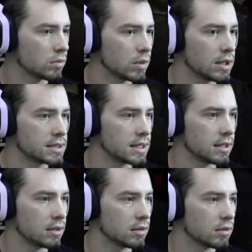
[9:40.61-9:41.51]
Where is he?
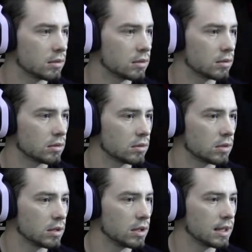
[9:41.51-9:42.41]

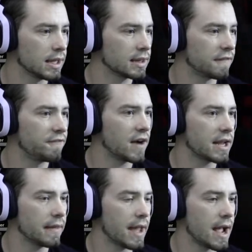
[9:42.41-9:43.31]
Get the
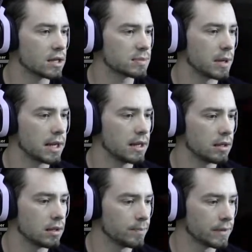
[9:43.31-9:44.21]
fuck in the house, buddy.
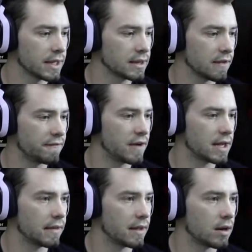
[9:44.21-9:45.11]
Get the fuck
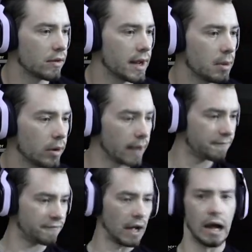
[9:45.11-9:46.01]
in there. Hurry up. Hurry up.
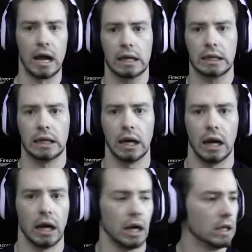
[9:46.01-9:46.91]
Fuck.
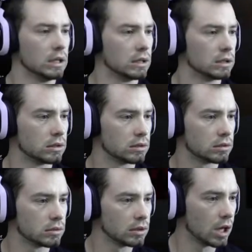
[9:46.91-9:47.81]

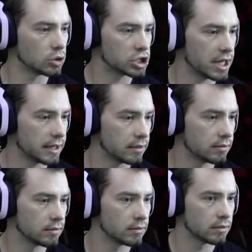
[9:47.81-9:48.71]
Oh shit.
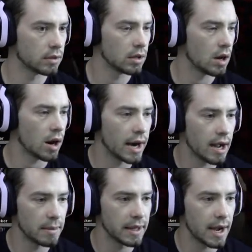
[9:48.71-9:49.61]
All right,
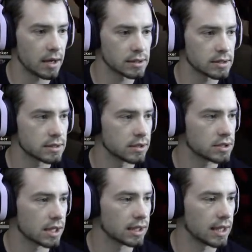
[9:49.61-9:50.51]
I'm in the house. There's
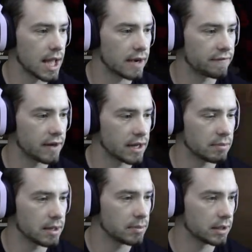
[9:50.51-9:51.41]
a lot of fucking
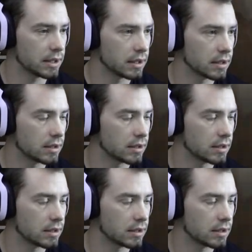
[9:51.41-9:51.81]
people in here.